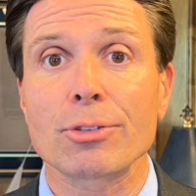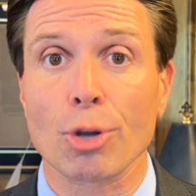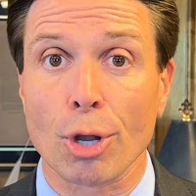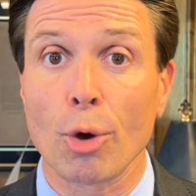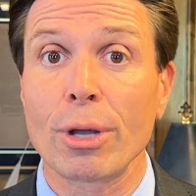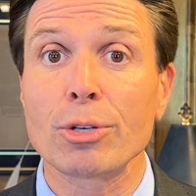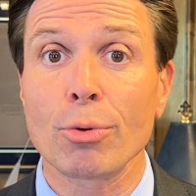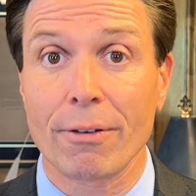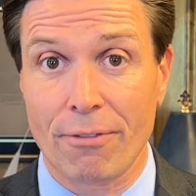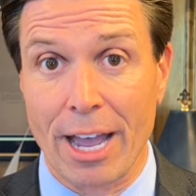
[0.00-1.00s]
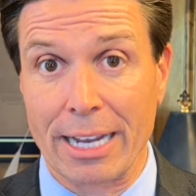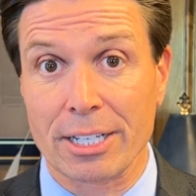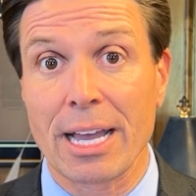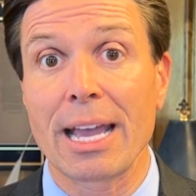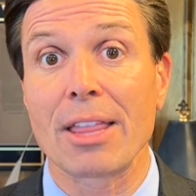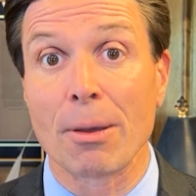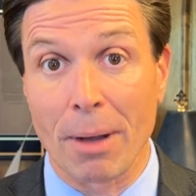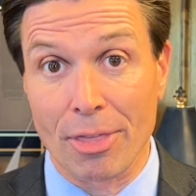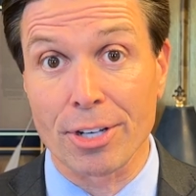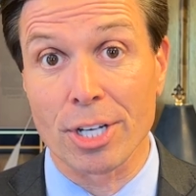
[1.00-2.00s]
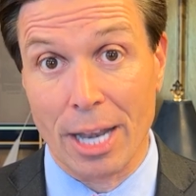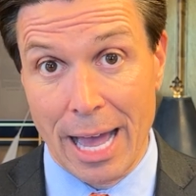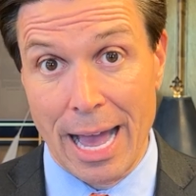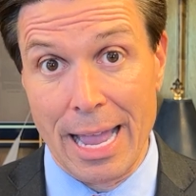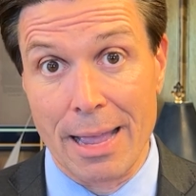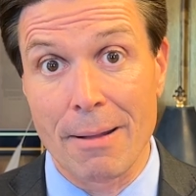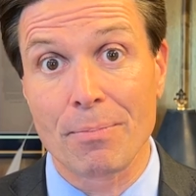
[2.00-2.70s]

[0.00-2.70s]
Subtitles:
or go into effect in the month of July.